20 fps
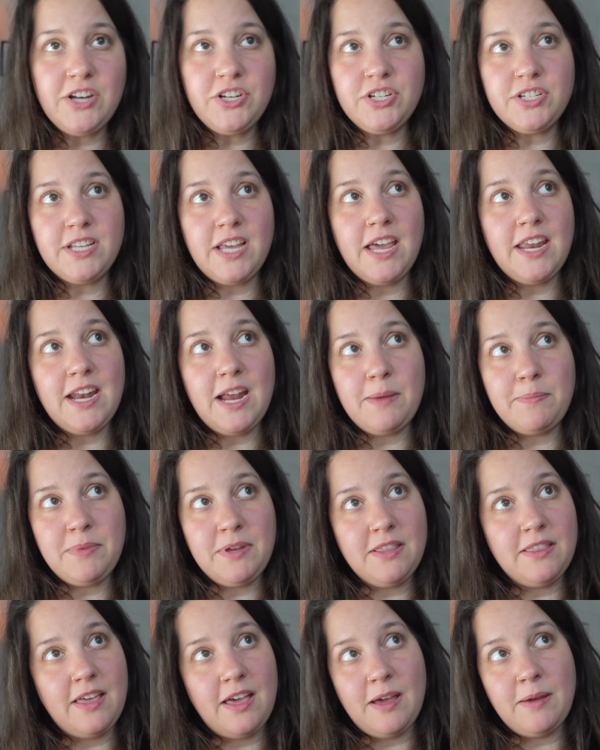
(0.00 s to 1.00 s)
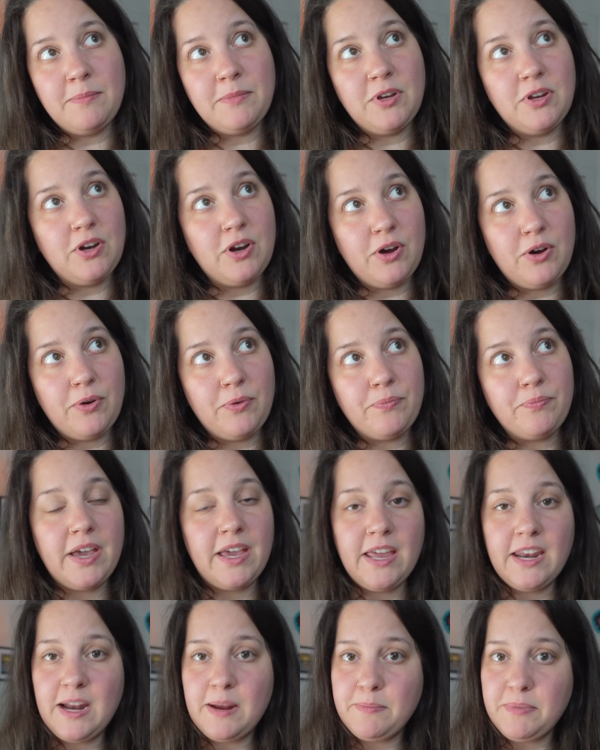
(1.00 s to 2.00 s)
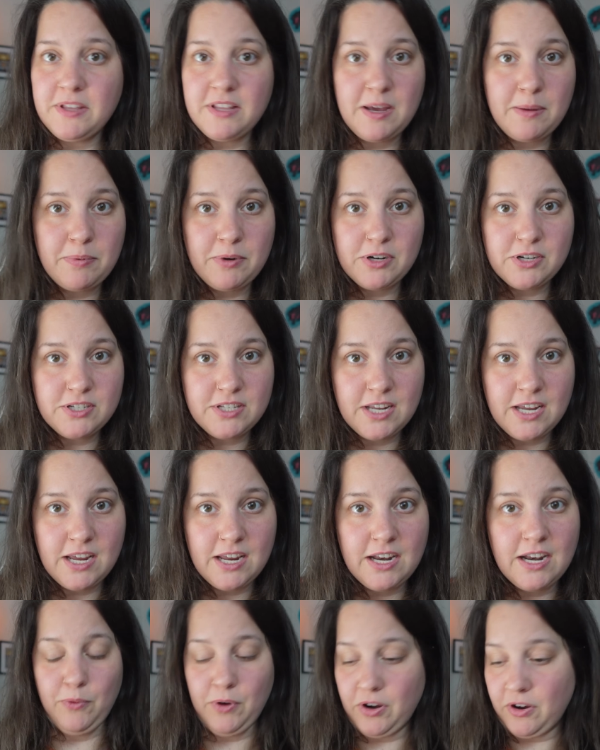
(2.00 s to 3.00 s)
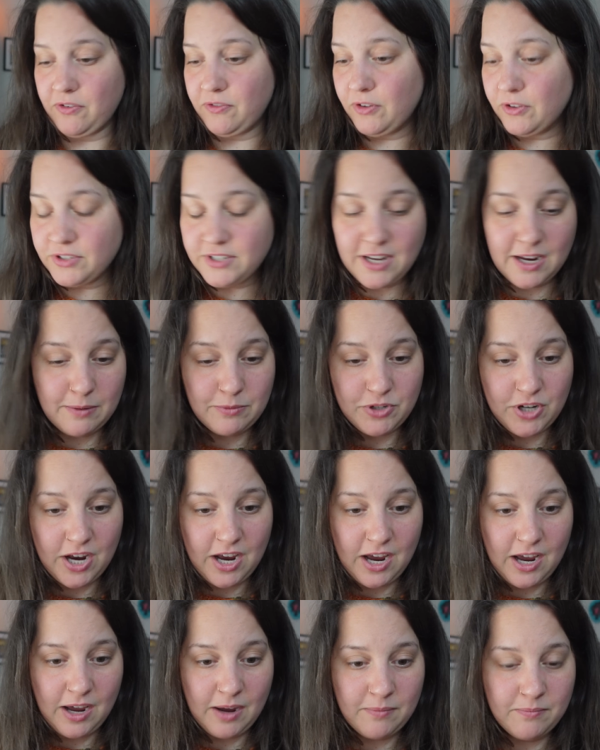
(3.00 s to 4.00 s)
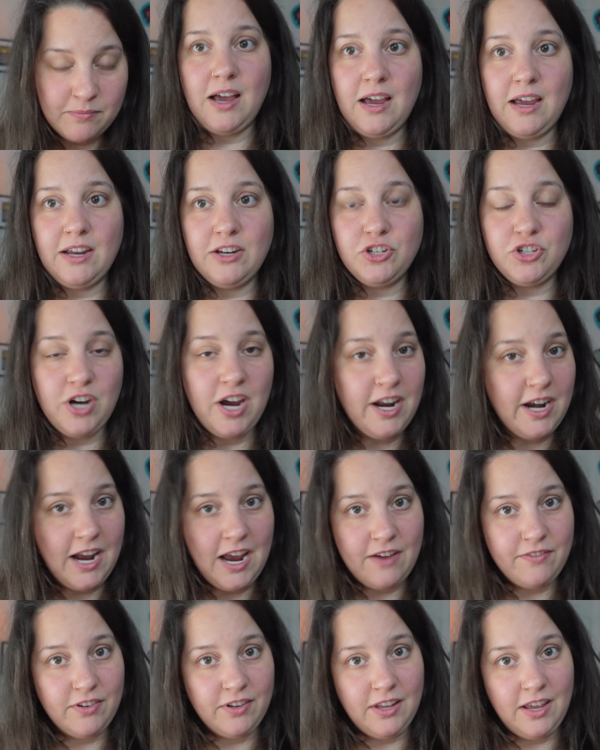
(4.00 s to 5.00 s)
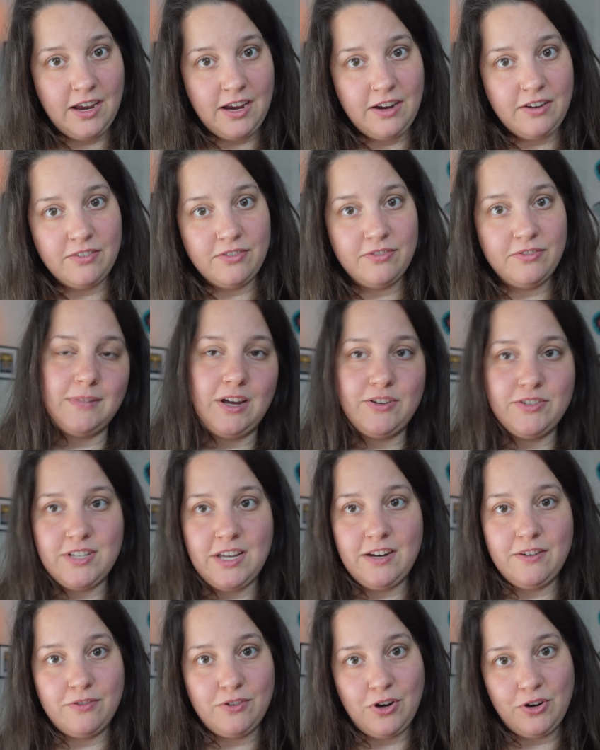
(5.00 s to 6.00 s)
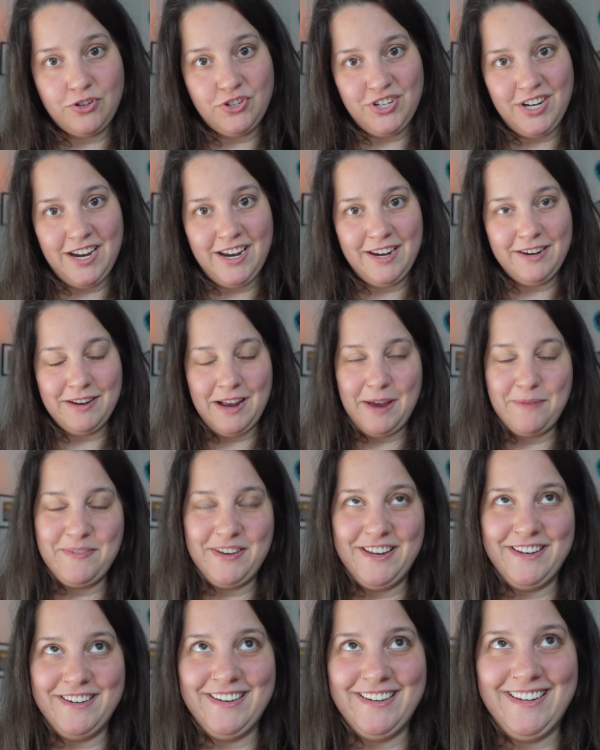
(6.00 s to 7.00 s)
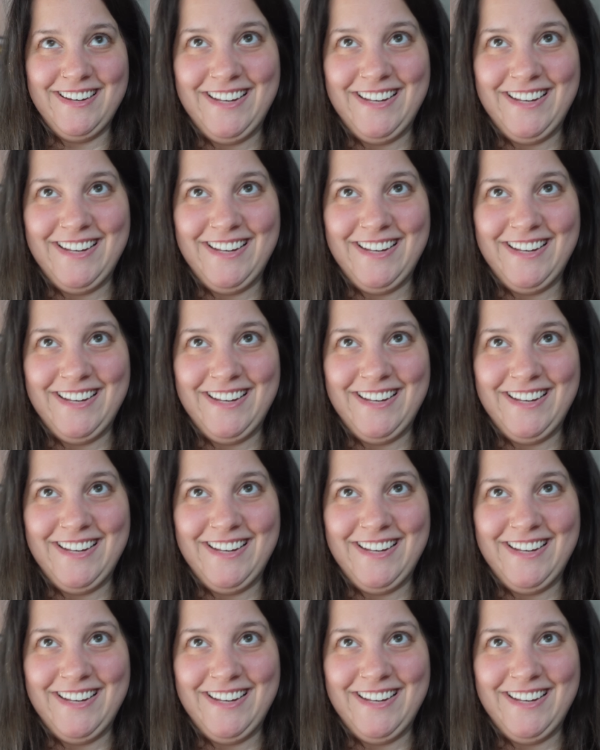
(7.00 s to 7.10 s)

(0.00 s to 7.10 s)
just cannot be them, you know? I cannot be that person. Work a full-time job. I try to have a life outside of crochet. I mean,